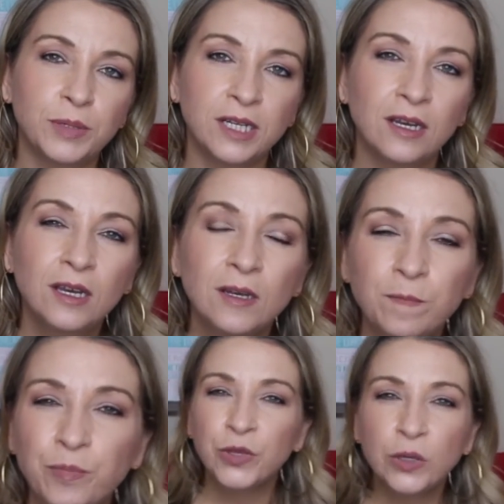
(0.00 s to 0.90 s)
But
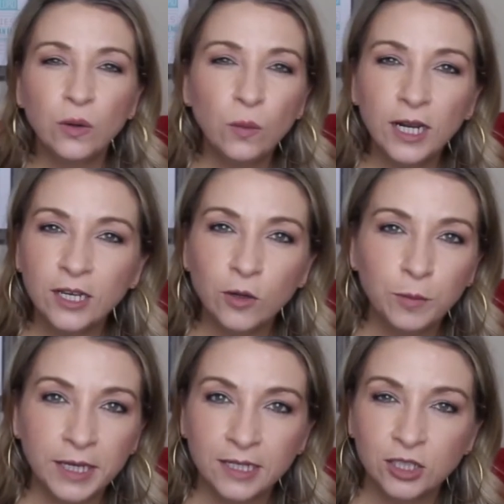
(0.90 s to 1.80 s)
you don't want to go
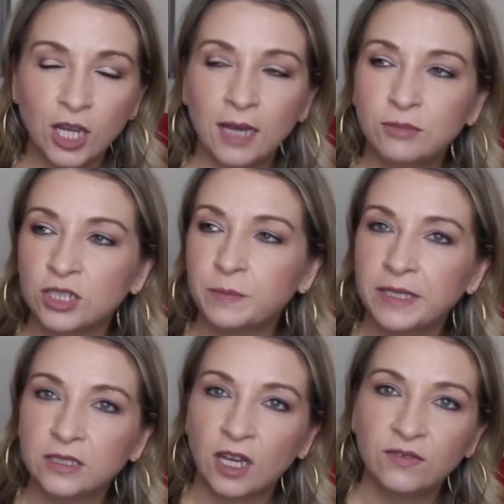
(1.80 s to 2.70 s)
pick a job just
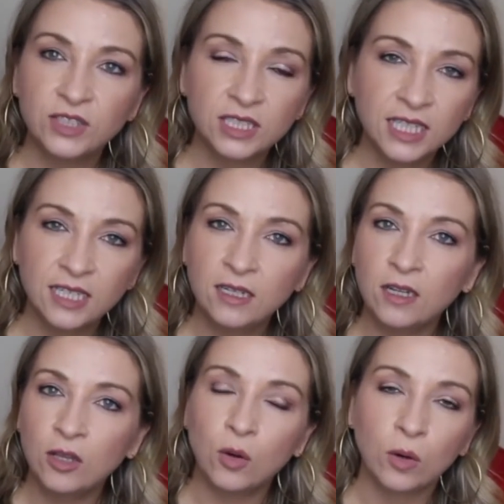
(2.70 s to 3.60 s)
based off
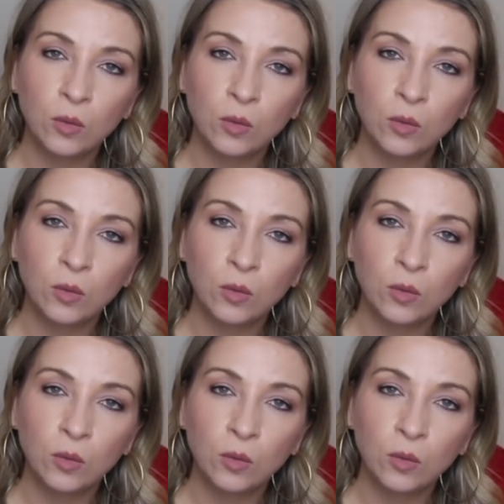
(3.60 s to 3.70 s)
skill